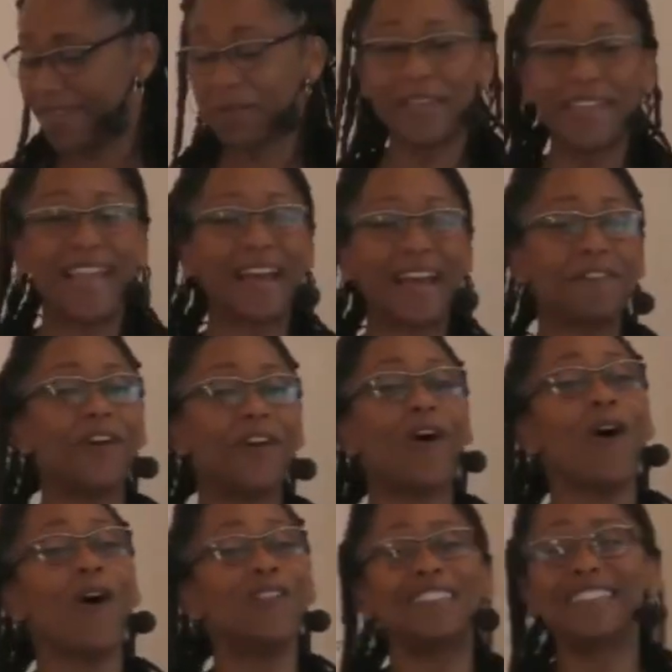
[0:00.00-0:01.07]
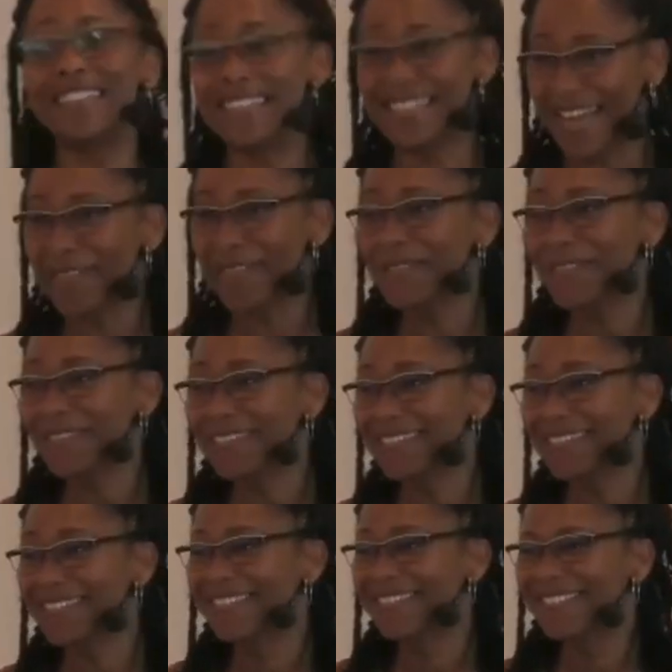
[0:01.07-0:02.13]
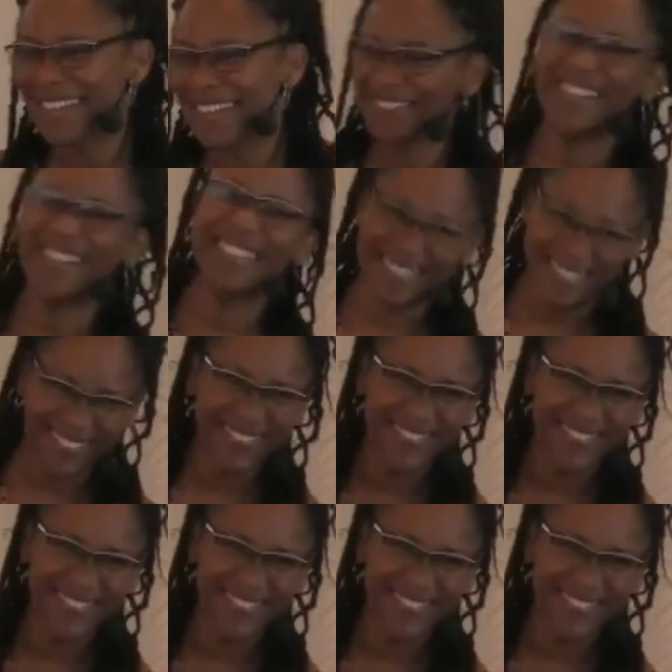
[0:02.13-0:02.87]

have it all together when we don't.